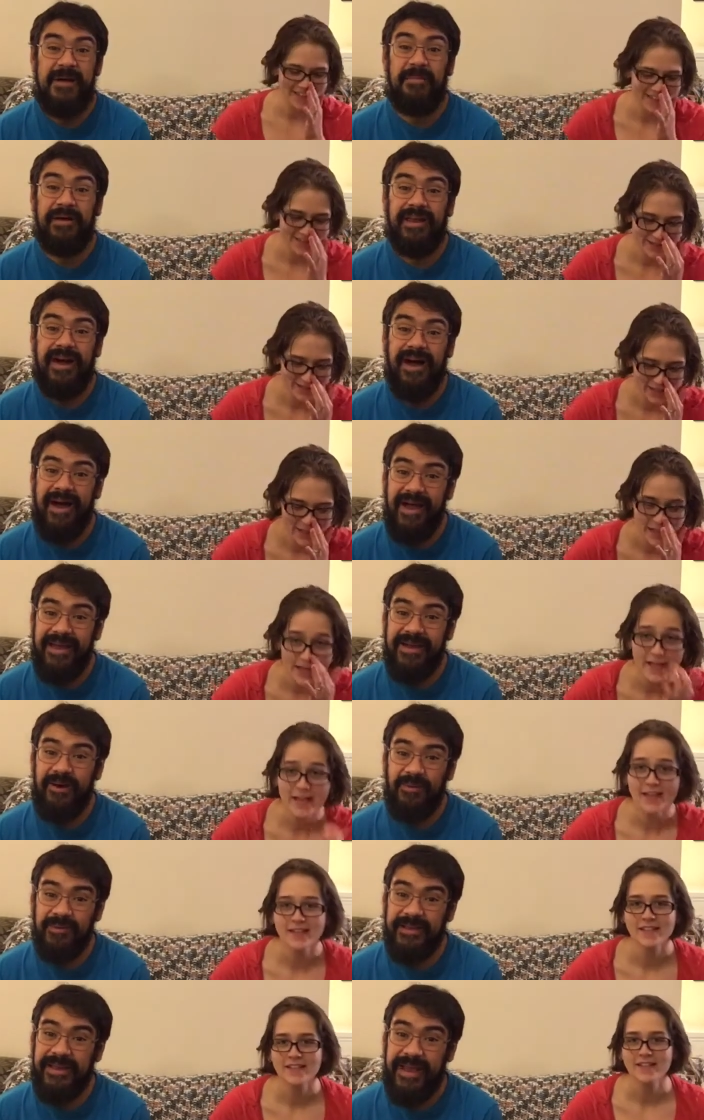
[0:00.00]
Speaker 1: But I
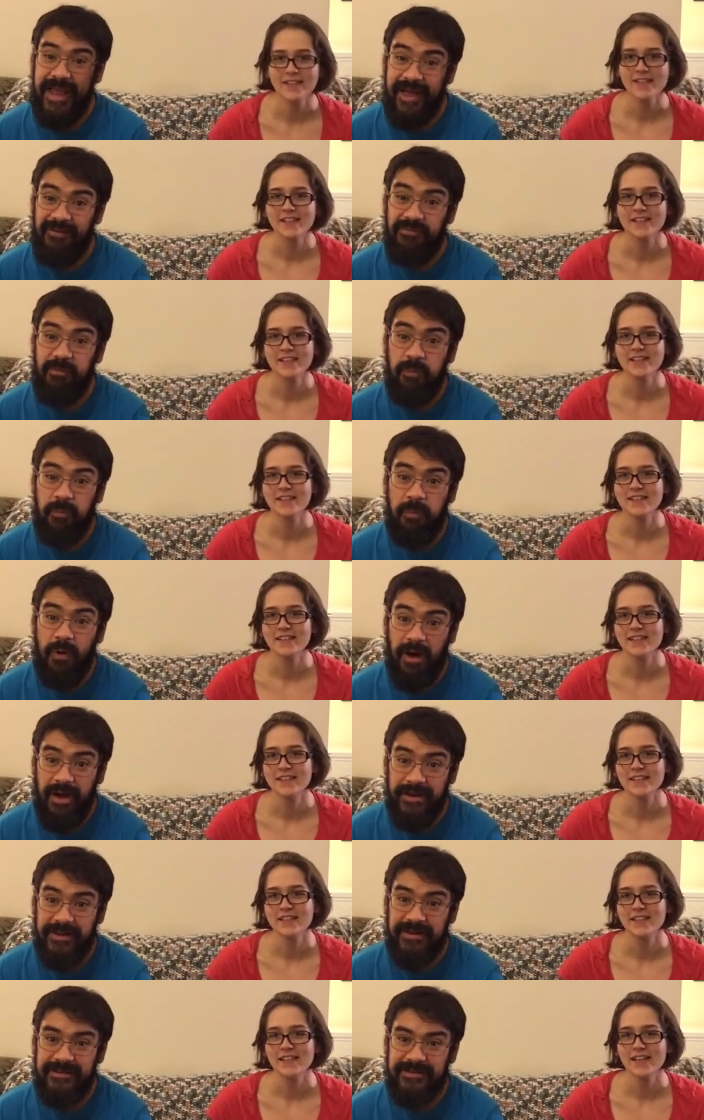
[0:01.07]
only have
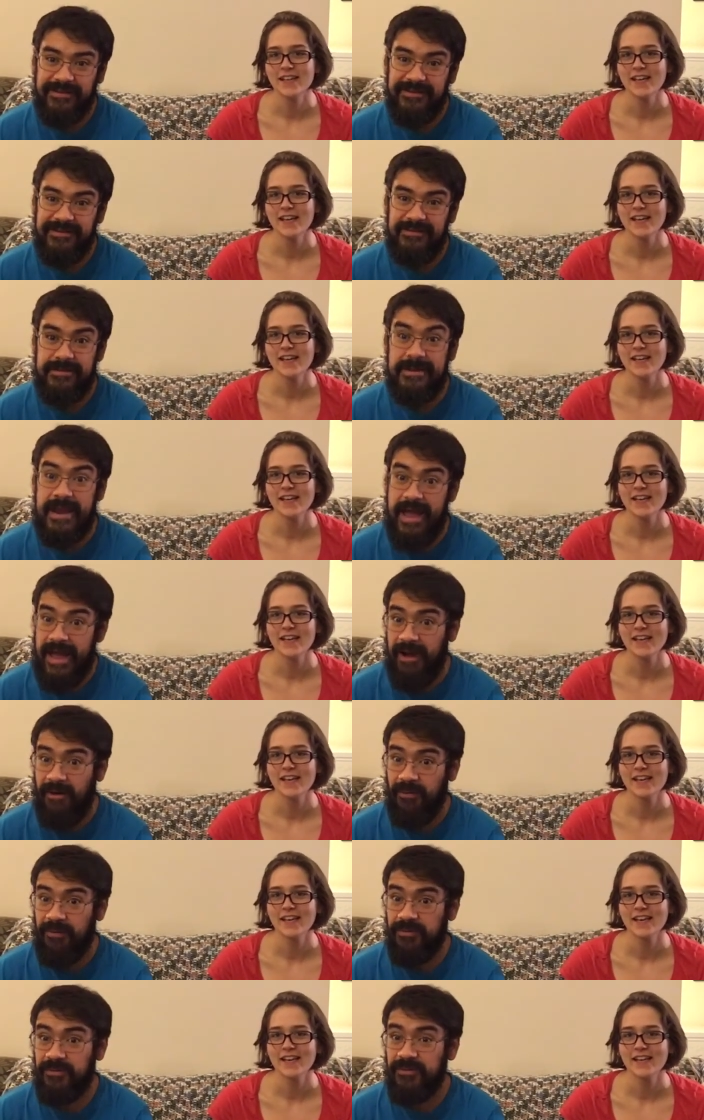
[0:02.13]
one now.
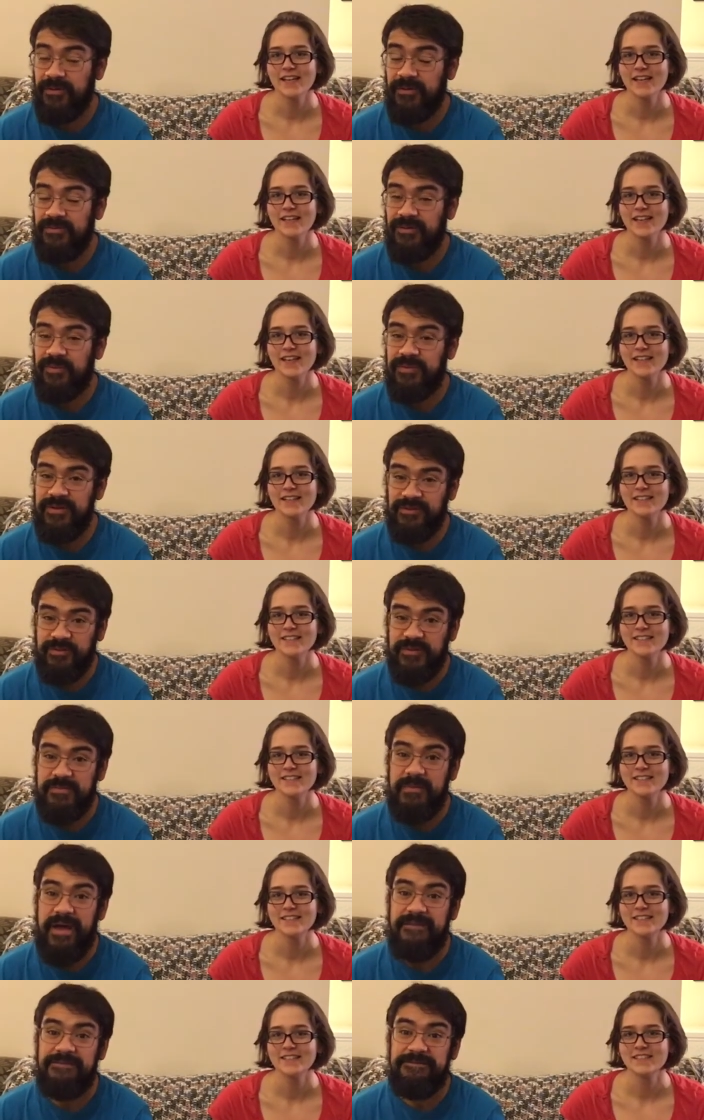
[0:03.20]
So this was
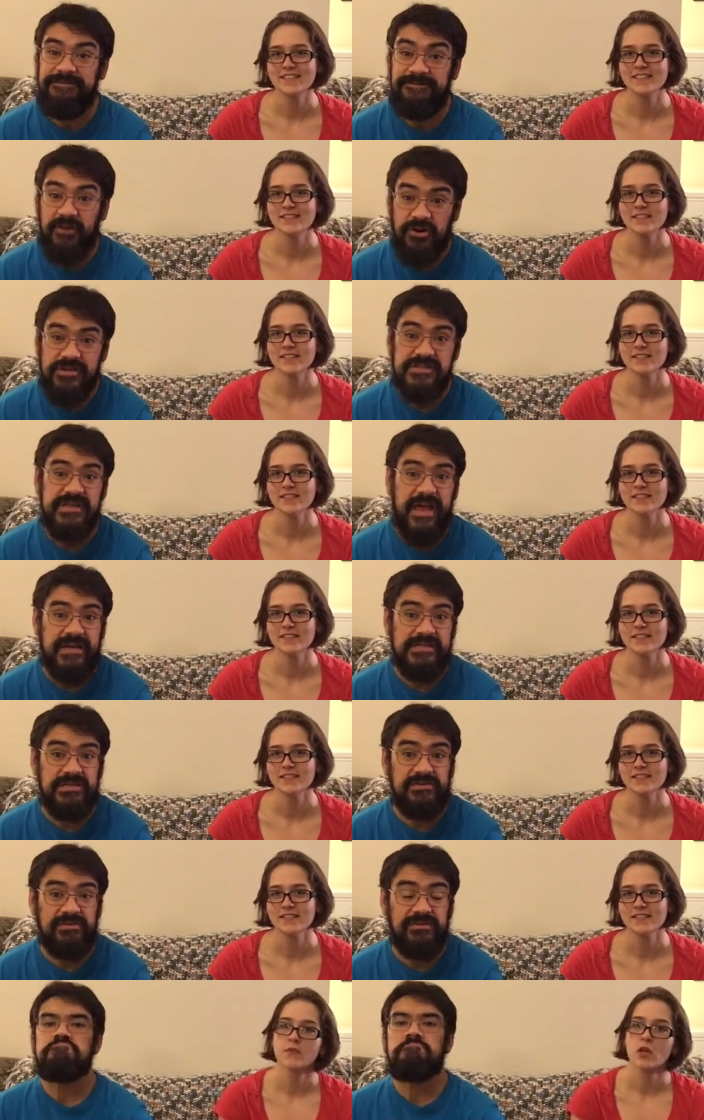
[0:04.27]
my first tattoo.
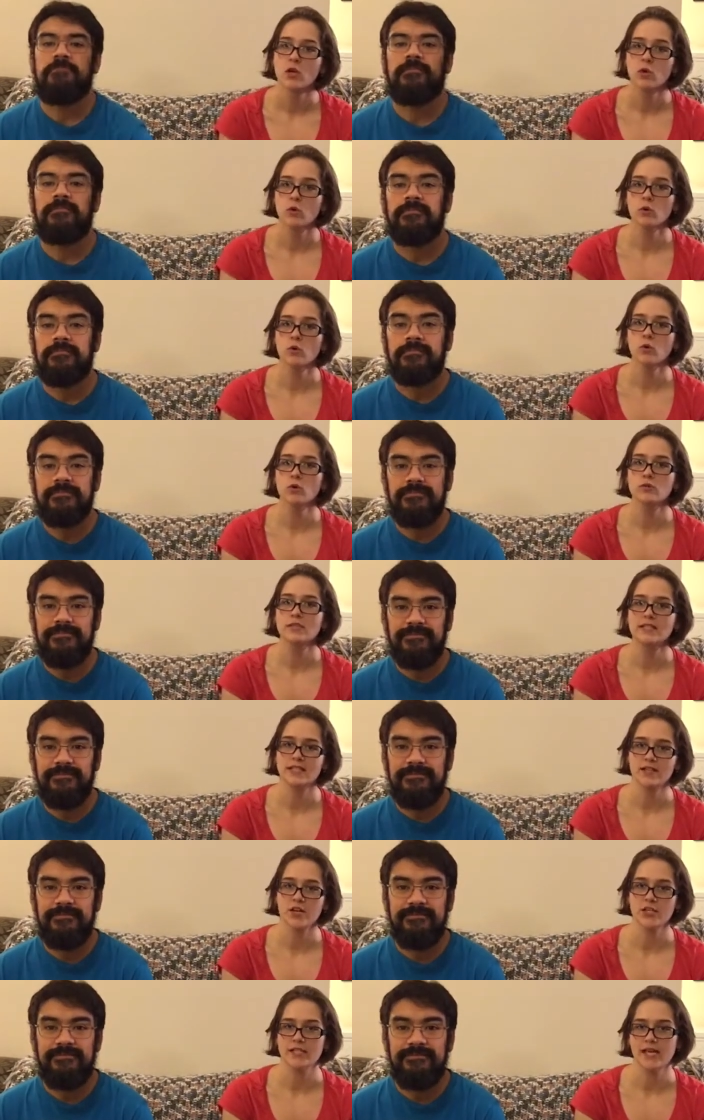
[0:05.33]
Speaker 2: Who
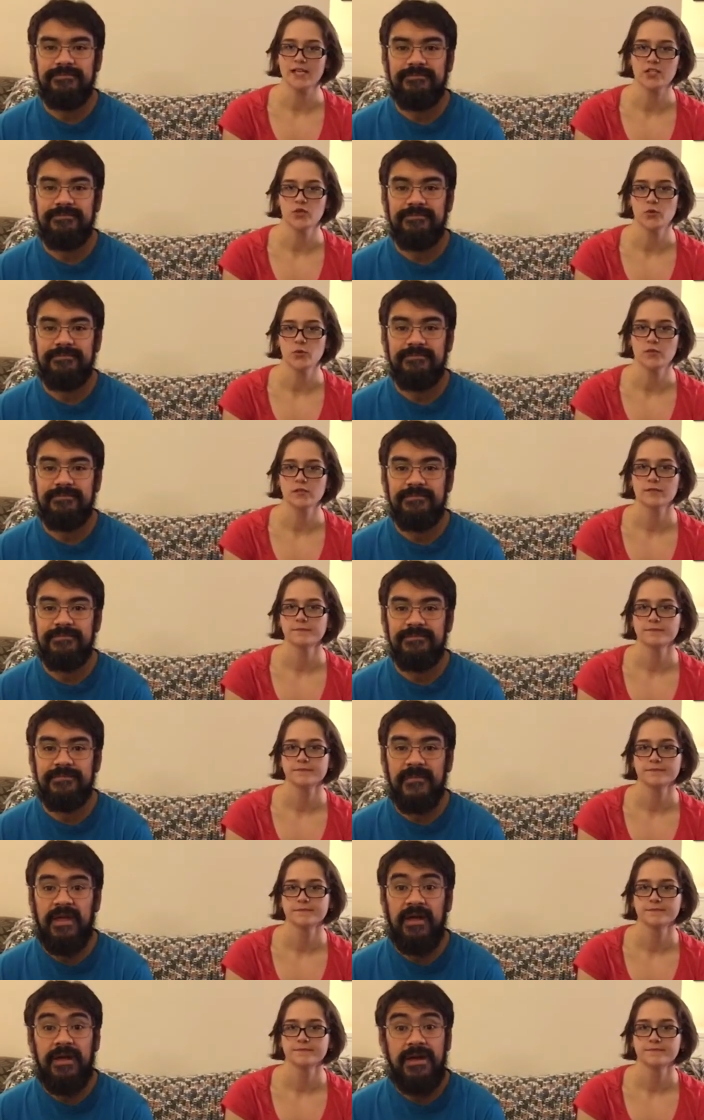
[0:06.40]
did our tattoos?
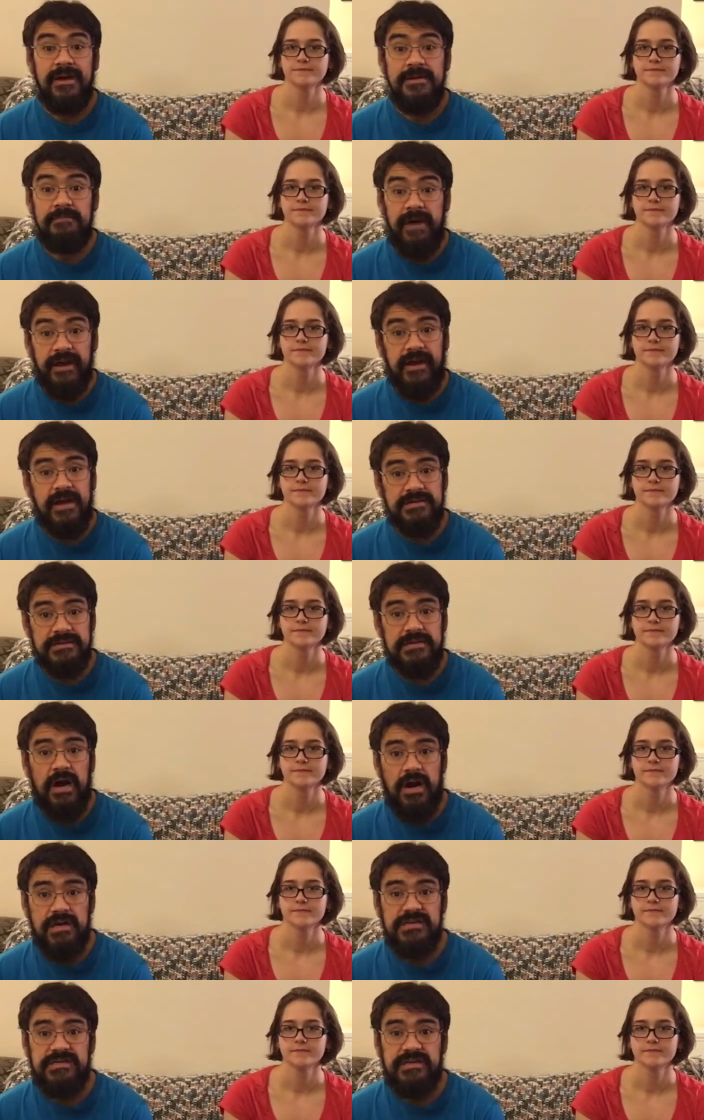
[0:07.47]
Speaker 1: My cousin
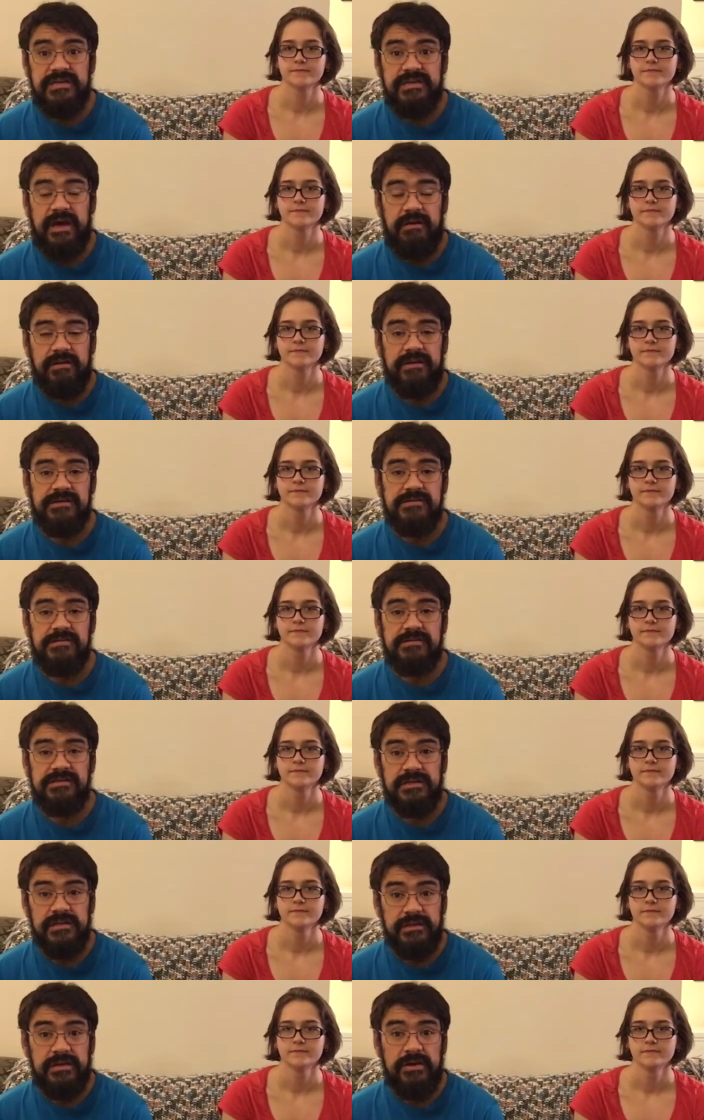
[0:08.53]
Arsi down in
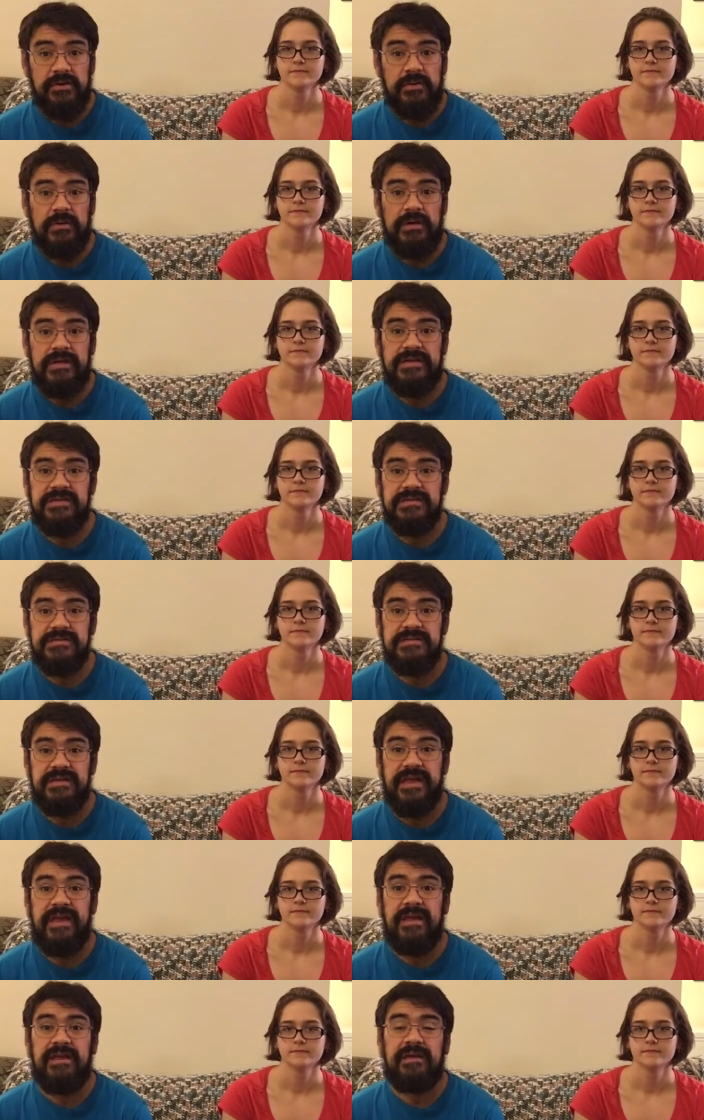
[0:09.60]
Toledo is
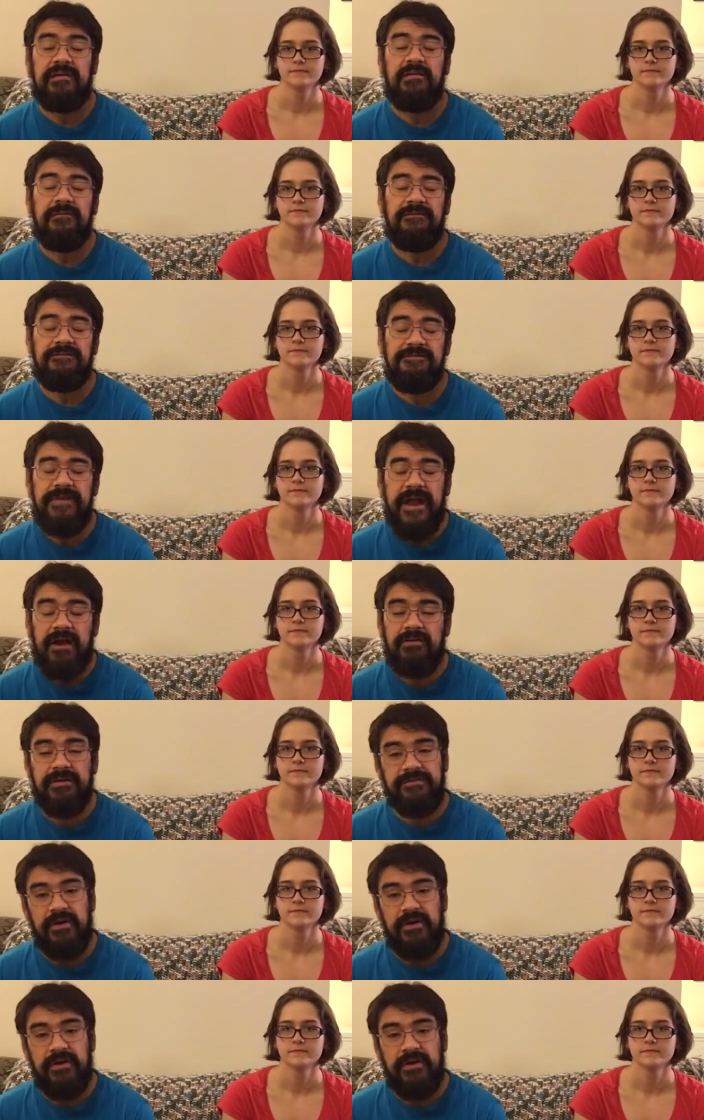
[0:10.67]
a very,